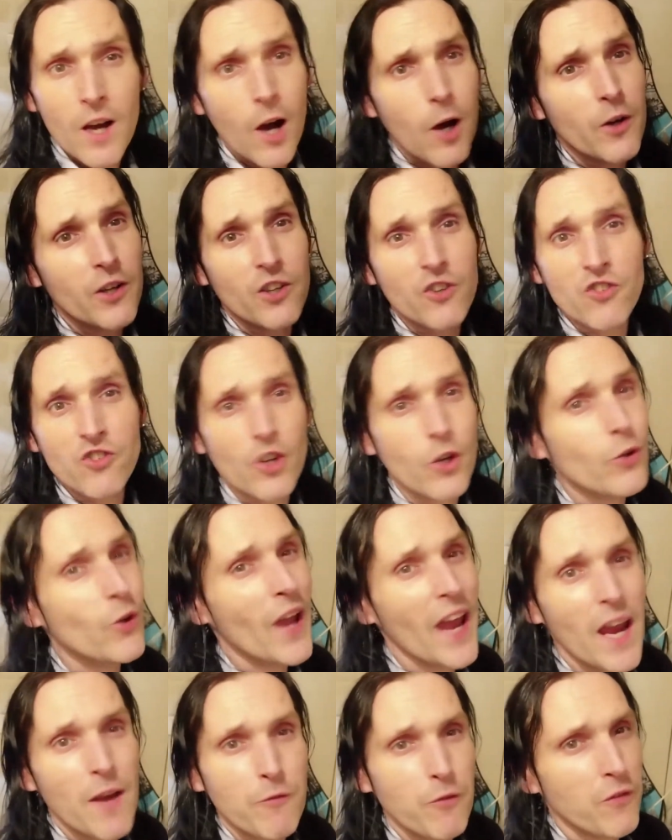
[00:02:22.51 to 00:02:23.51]
I'm going to show
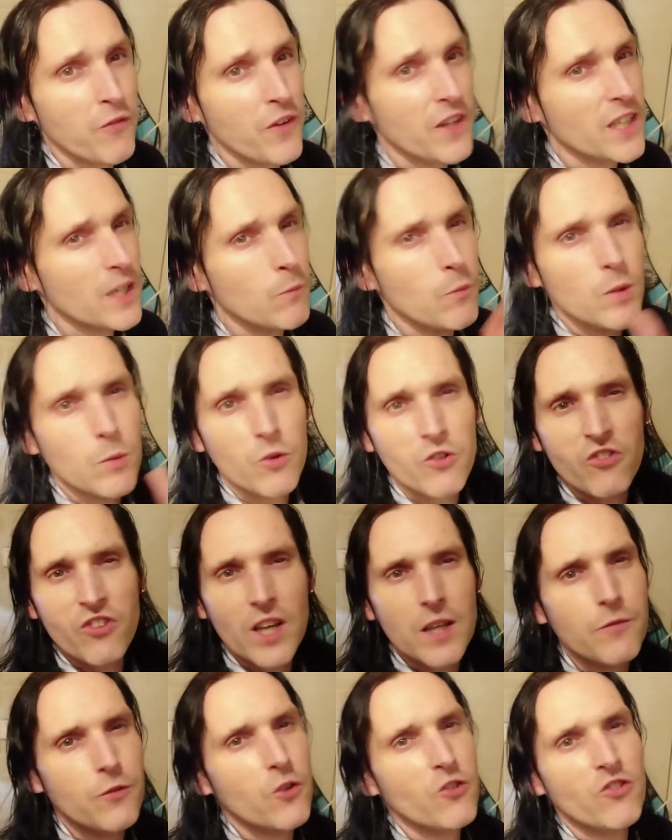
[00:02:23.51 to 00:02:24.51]
you everything, and we will
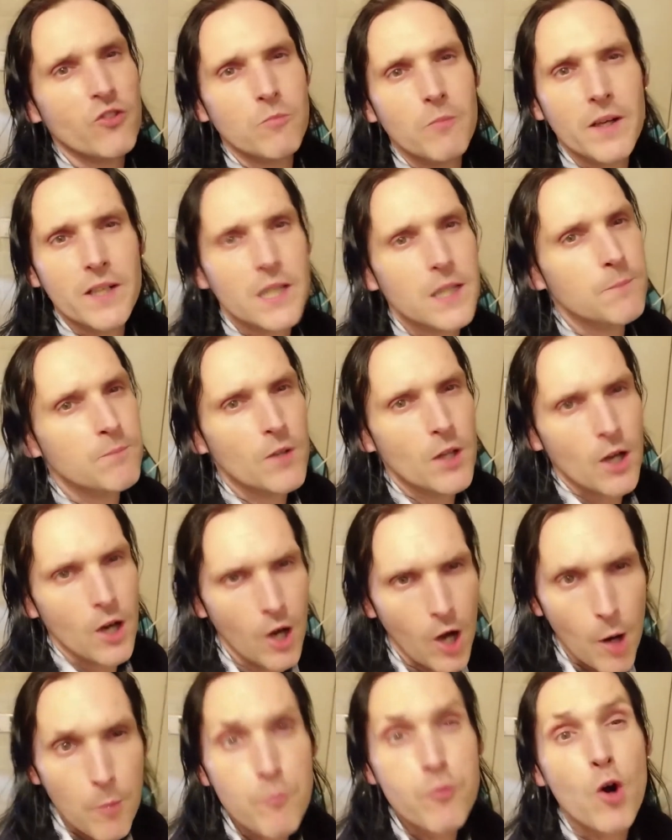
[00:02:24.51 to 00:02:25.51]
save you some money,
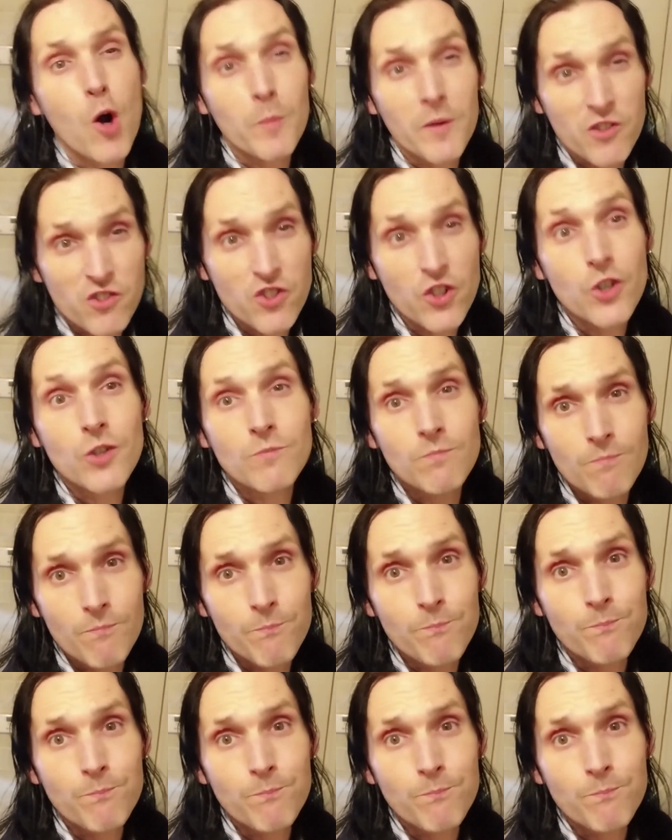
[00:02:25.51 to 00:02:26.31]
I promise you.